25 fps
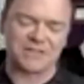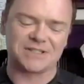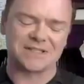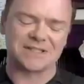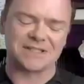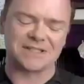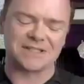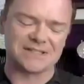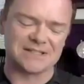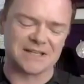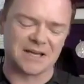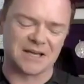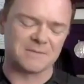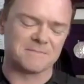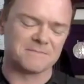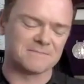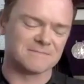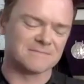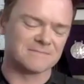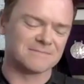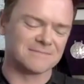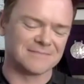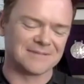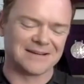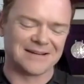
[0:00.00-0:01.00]
And I
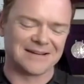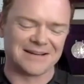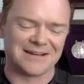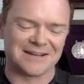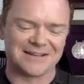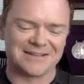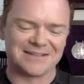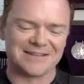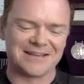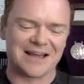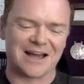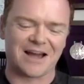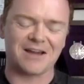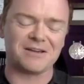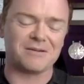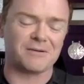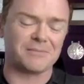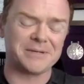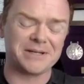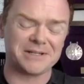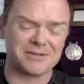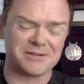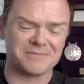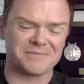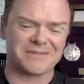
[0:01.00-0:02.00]
mean,
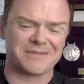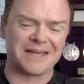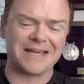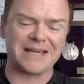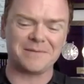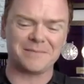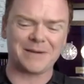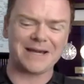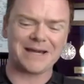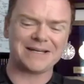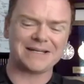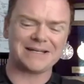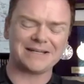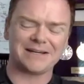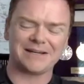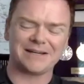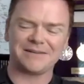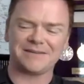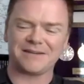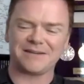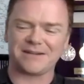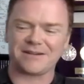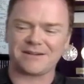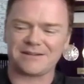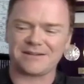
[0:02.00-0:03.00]
I don't think about it.
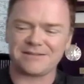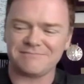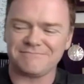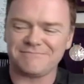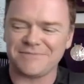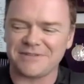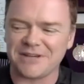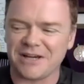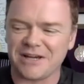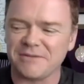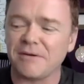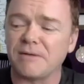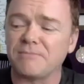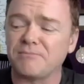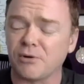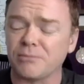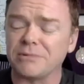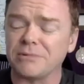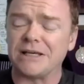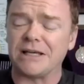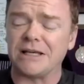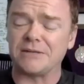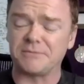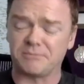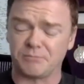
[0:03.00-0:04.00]
I
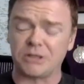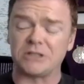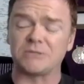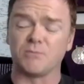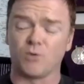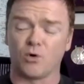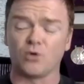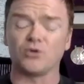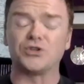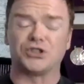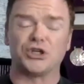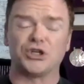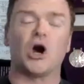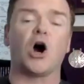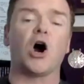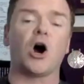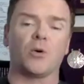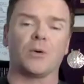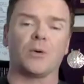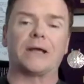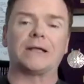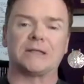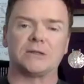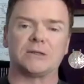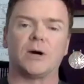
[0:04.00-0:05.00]
probably it's more
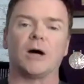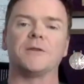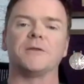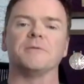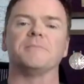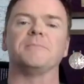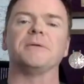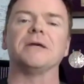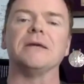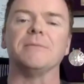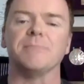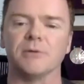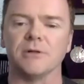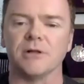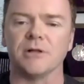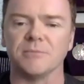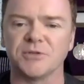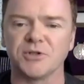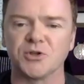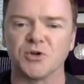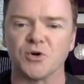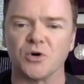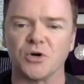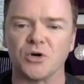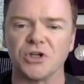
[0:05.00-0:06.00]
jarring to other people, I'm
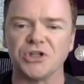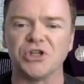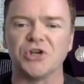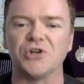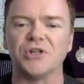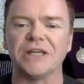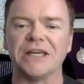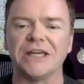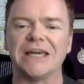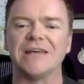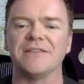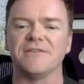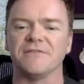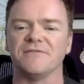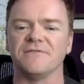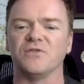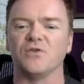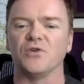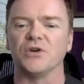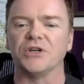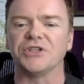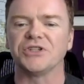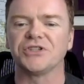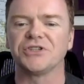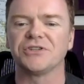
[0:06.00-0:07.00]
sure, because they'll hear the
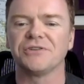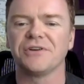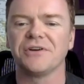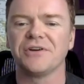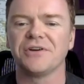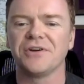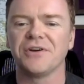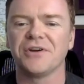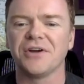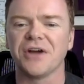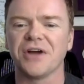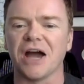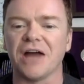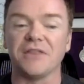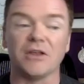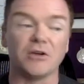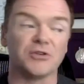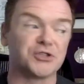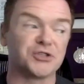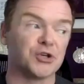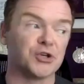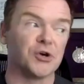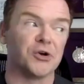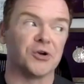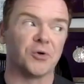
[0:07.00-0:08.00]
voice and they'll
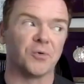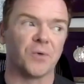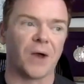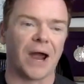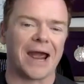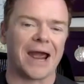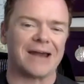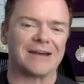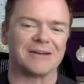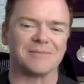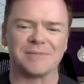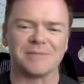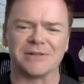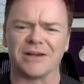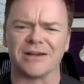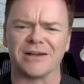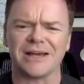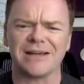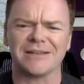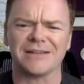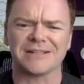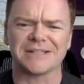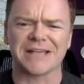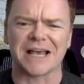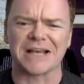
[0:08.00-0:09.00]
turn around and be like,
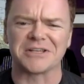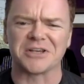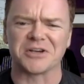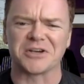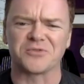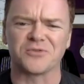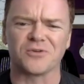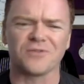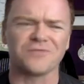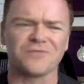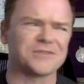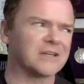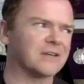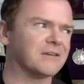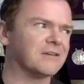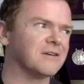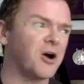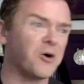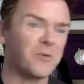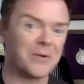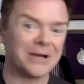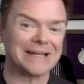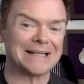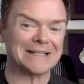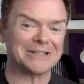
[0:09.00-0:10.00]
"Hey, that sounds like Crofty."
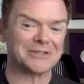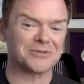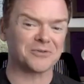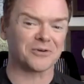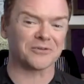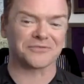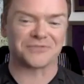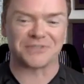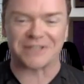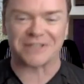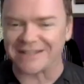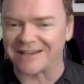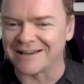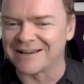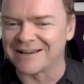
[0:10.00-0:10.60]
Oh, it is Crofty.